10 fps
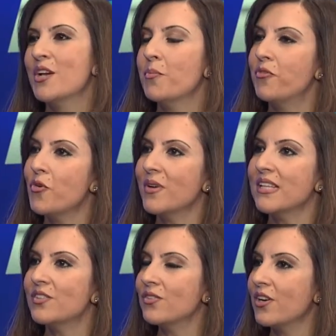Before we
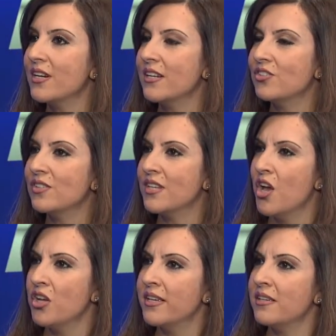get started, just
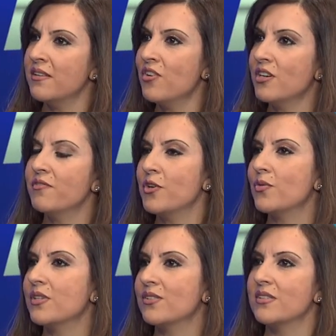give our
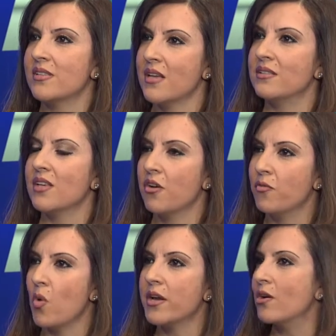viewers a sense of
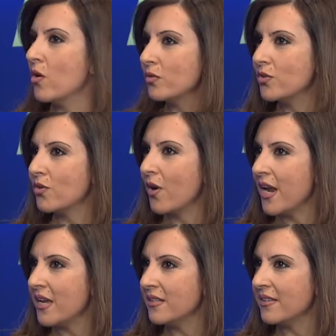what Goldstar
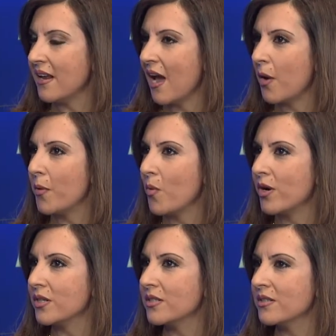is and how it
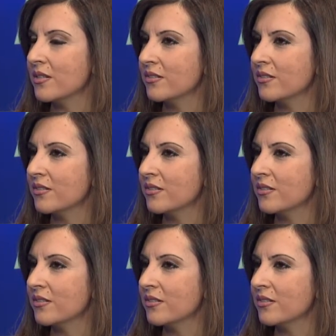works.